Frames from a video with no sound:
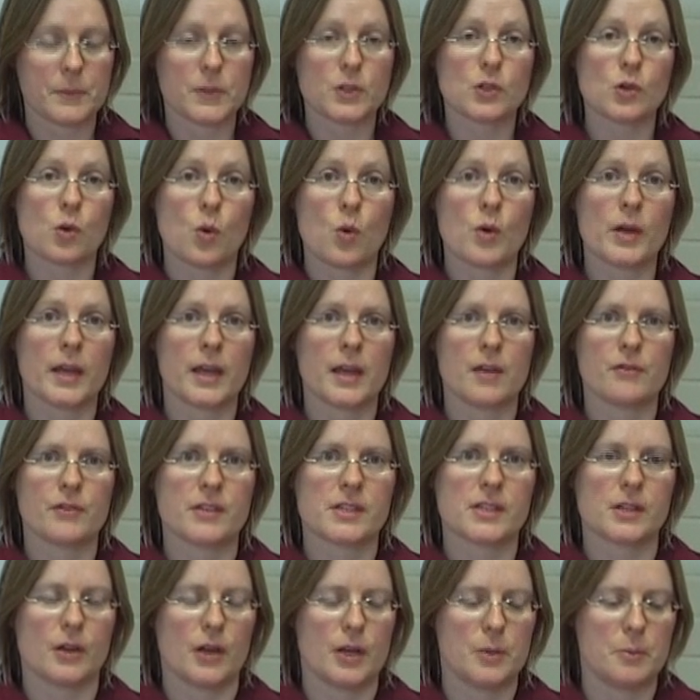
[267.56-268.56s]
Talking of
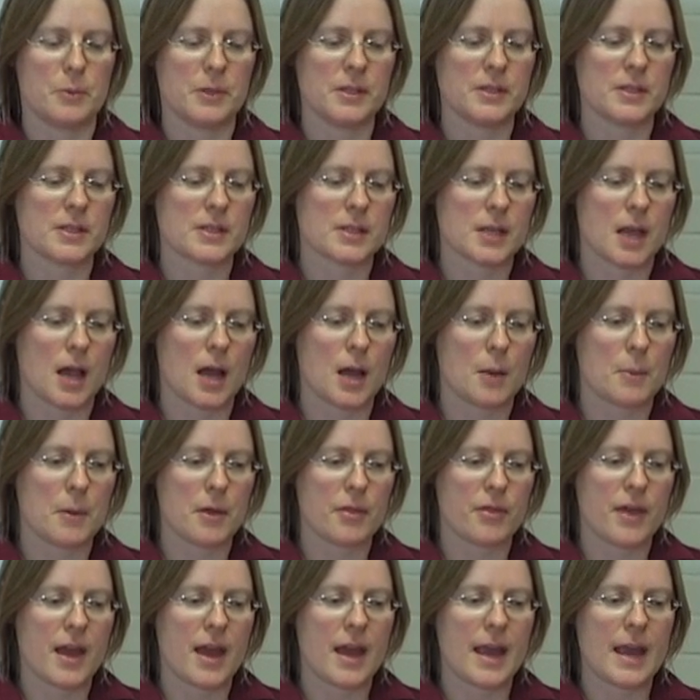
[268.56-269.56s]
assignments,
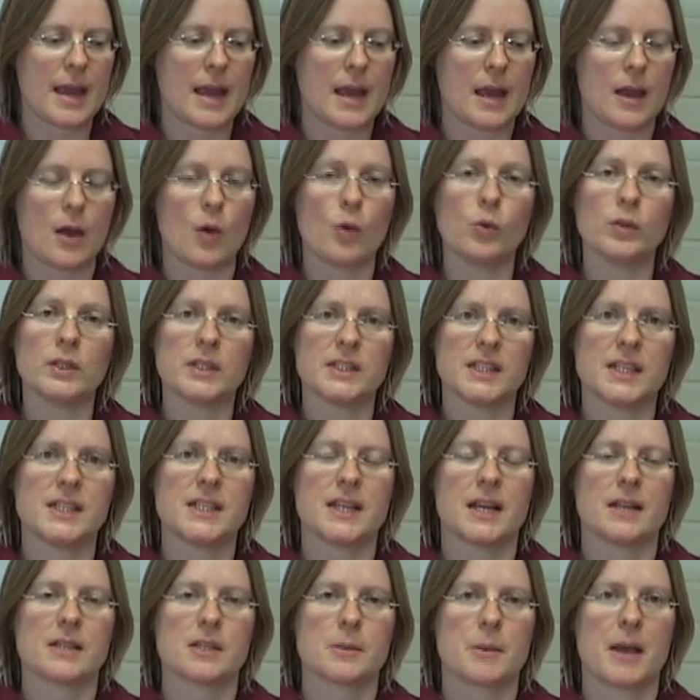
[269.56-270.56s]
all the
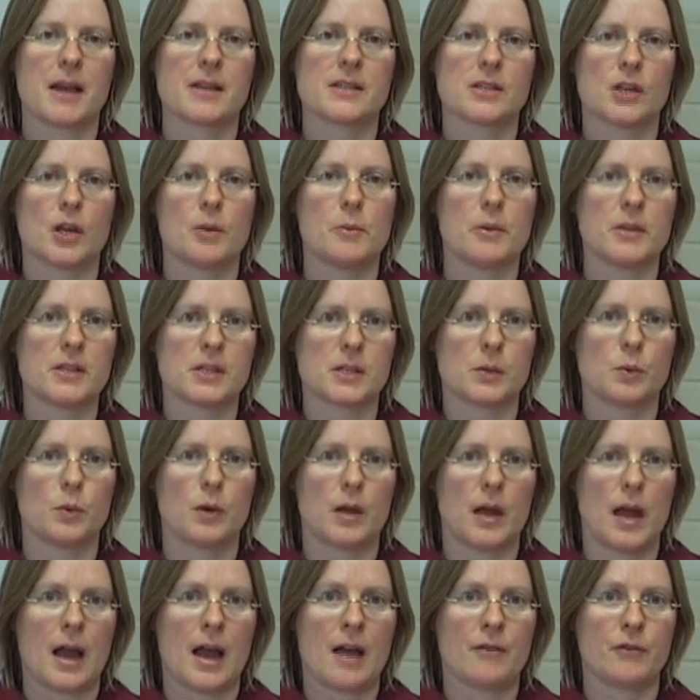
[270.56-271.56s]
details about assignments
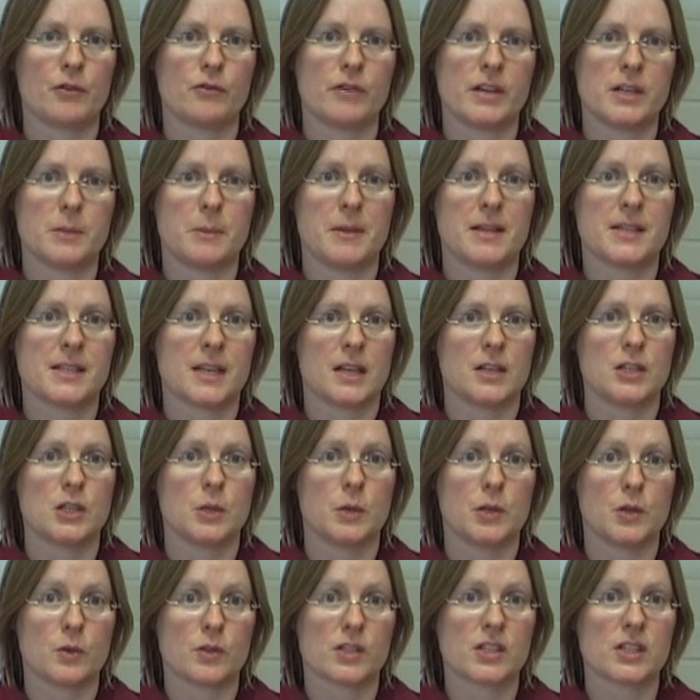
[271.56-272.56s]
have already been sent to
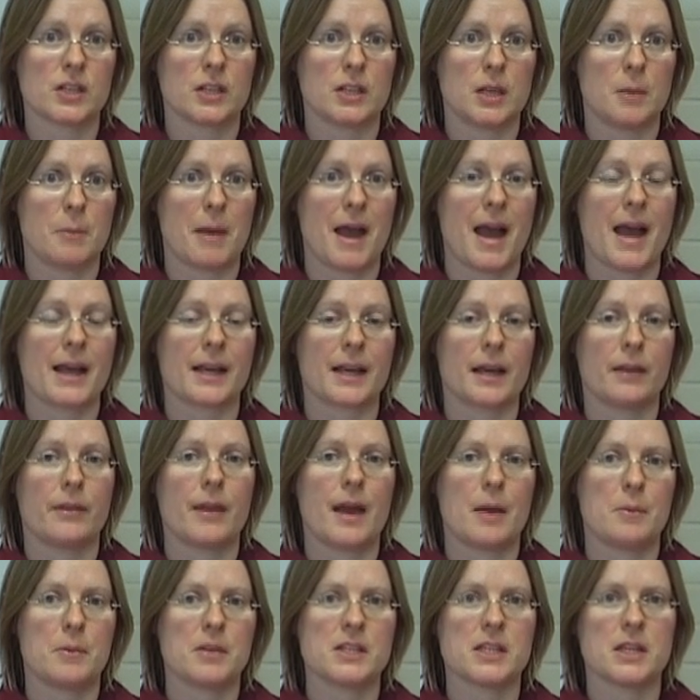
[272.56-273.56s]
you in your study pack, and
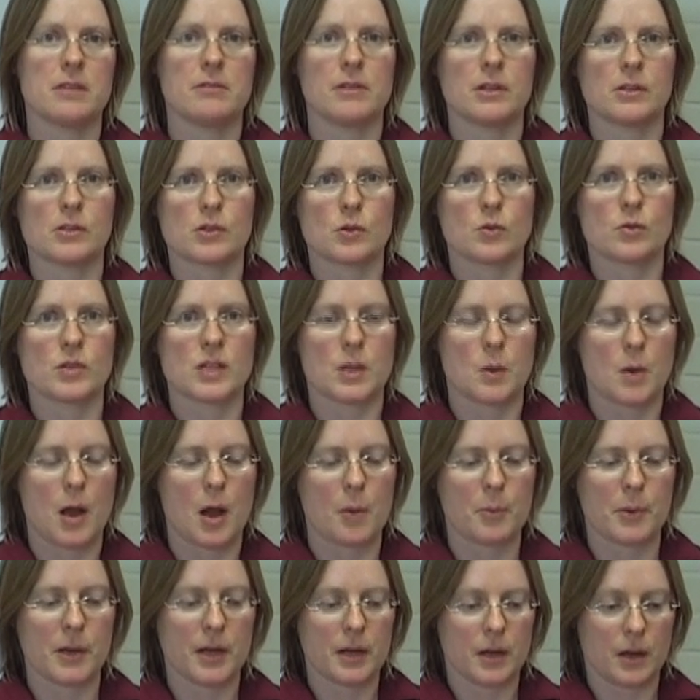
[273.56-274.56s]
that material is also
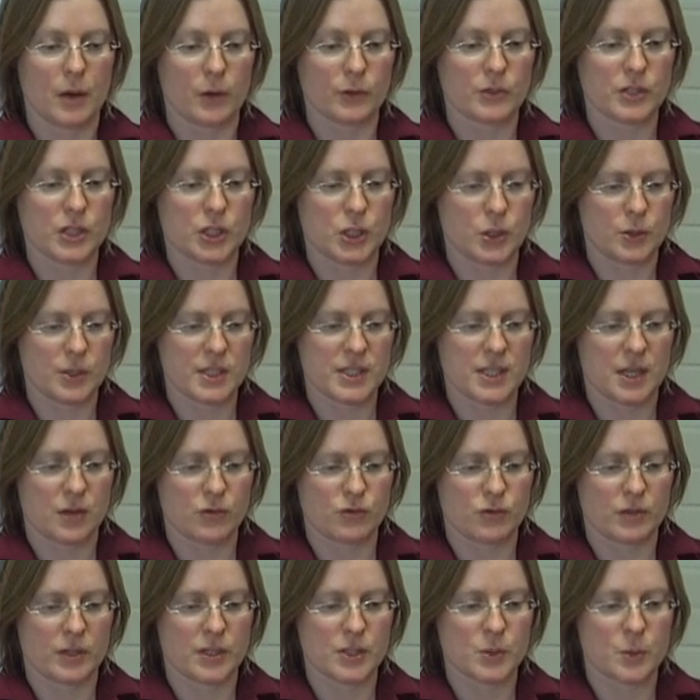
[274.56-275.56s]
up on Student
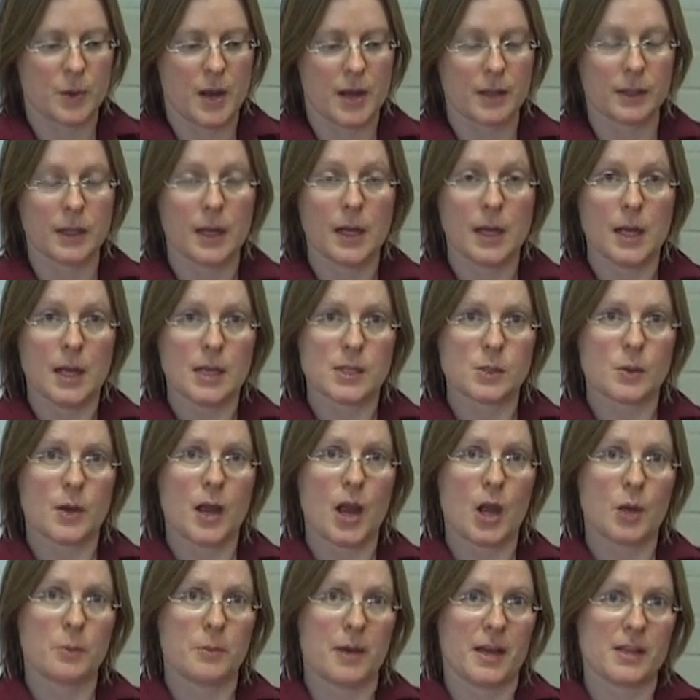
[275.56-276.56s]
Central as well. So I
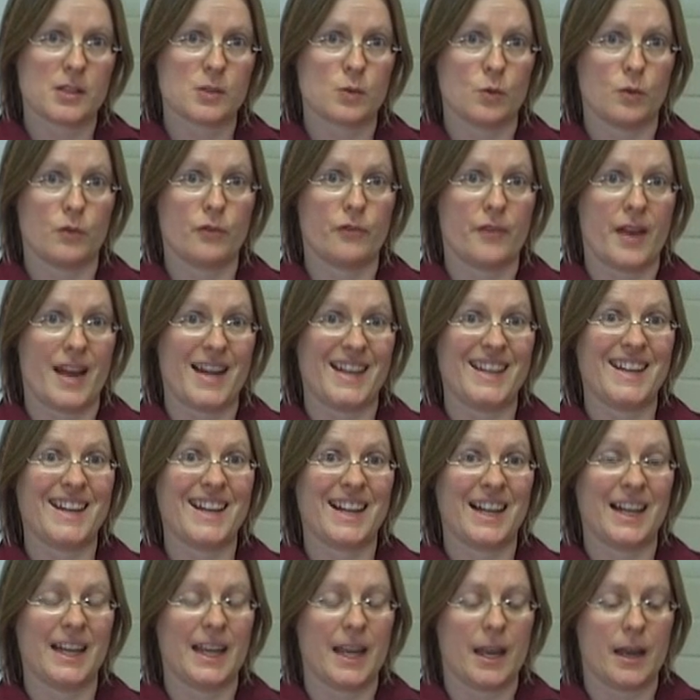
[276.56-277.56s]
hope that's all fairly
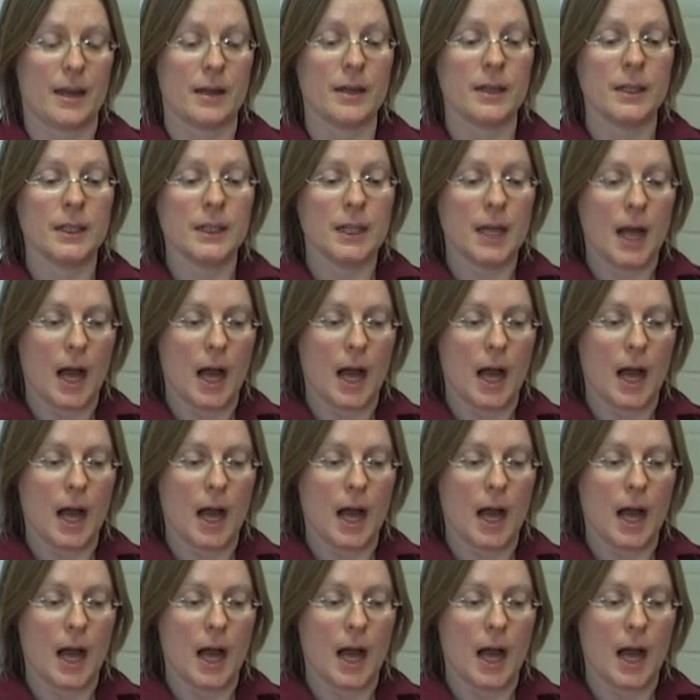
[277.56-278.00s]
clear.